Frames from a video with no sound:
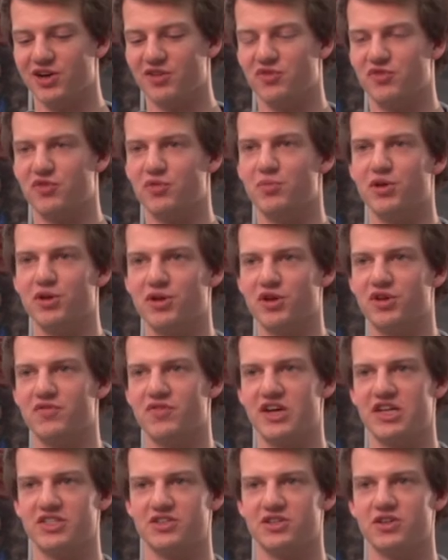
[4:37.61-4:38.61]
familiar
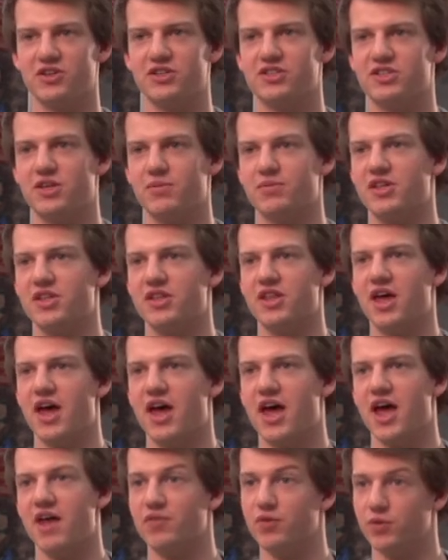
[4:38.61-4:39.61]
vessel is something
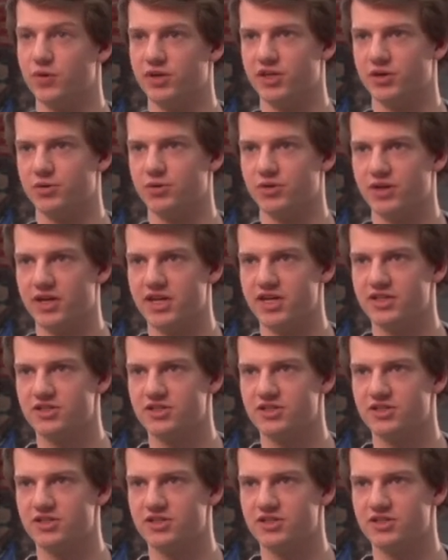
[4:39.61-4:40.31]
that everyone can relate